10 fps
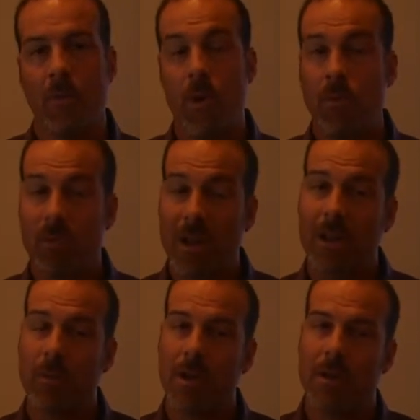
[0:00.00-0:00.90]
We
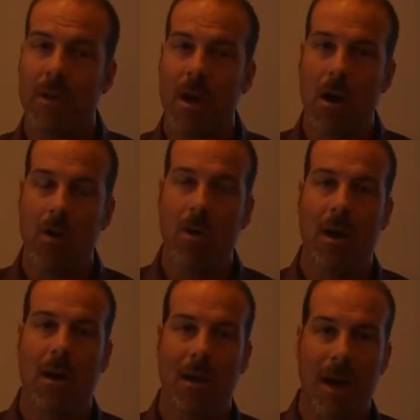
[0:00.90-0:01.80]
really wouldn't
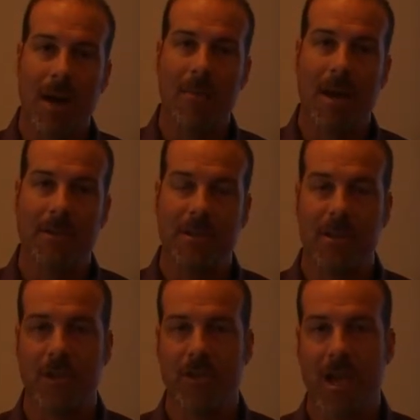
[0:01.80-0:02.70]
know a lot about
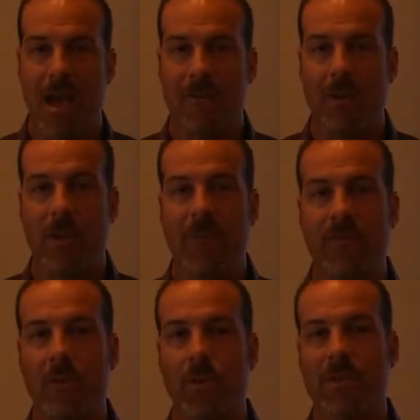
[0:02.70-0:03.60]
Terry Schiavo
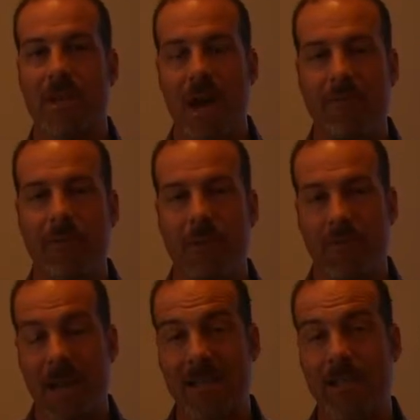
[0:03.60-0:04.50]
if it was not for the
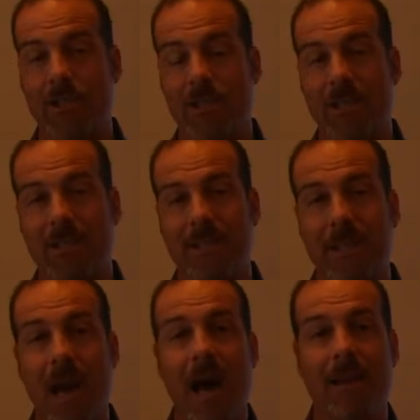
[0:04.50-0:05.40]
fact that she
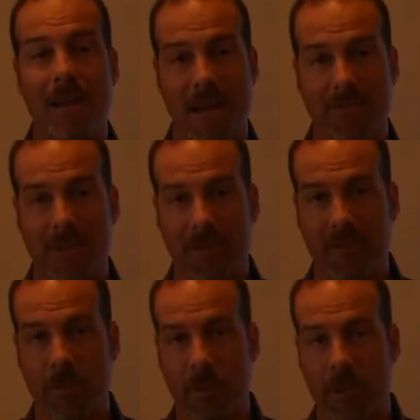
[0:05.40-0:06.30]
did not have a
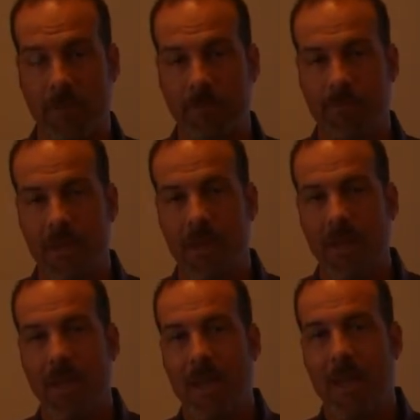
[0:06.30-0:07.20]
living will.
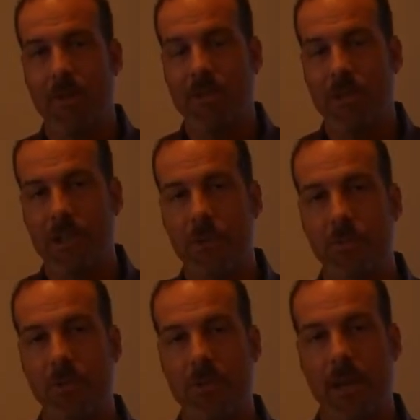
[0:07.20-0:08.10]
It was the
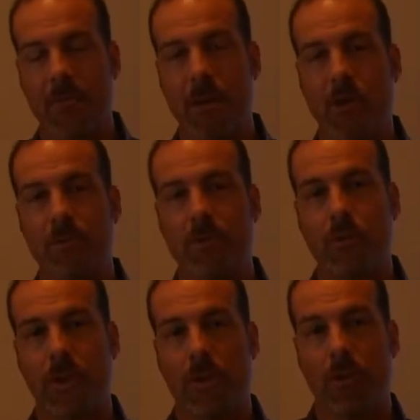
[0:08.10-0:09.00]
dispute that arose
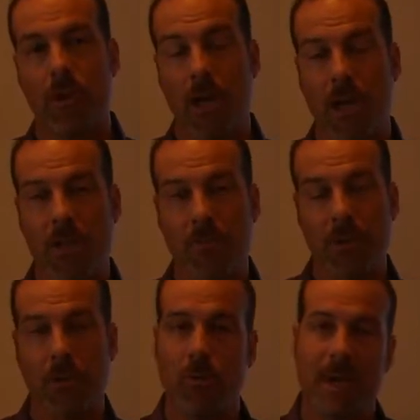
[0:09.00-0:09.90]
between her
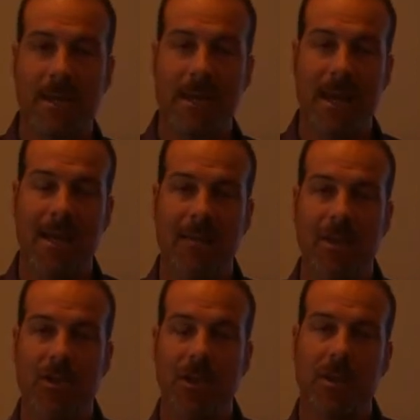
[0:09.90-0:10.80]
husband, who maintained
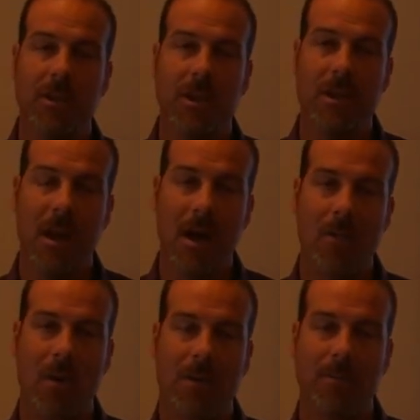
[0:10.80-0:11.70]
that she did
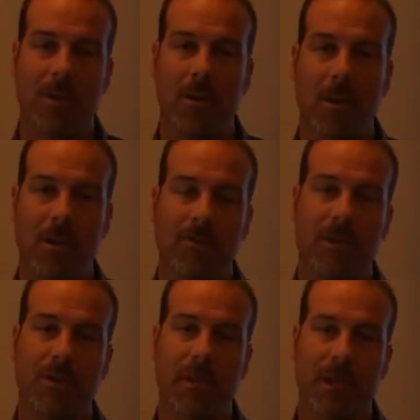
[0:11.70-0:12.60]
not want to be
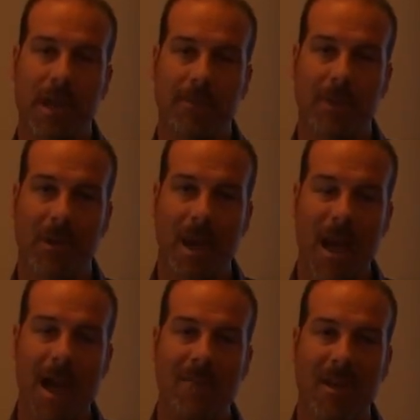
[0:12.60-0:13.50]
artificially kept
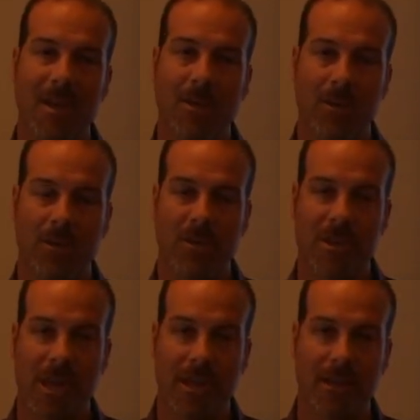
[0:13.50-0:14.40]
alive in her
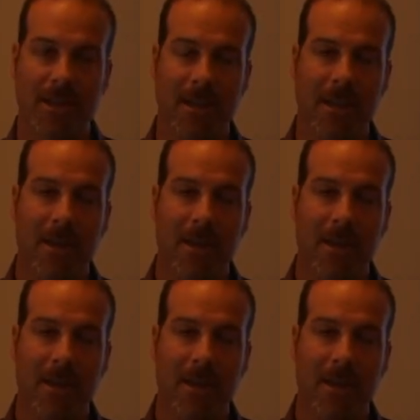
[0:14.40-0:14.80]
state,